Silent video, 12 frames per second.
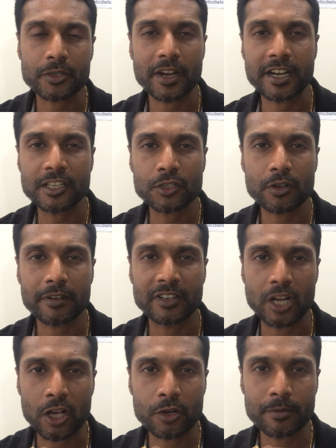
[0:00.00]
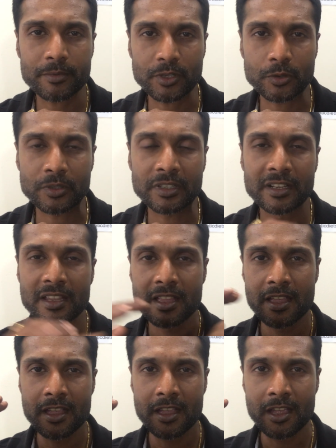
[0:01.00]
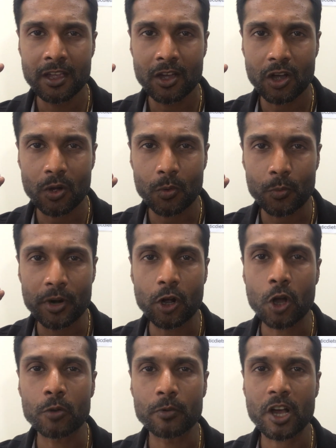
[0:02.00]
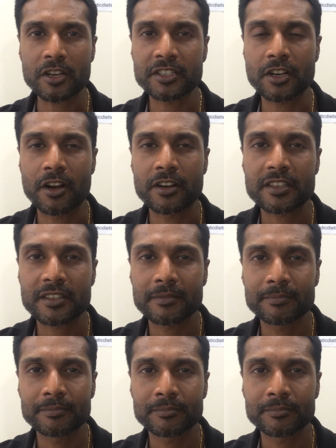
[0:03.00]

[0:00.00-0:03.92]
or any sort of an autoimmune, we're all rock stars.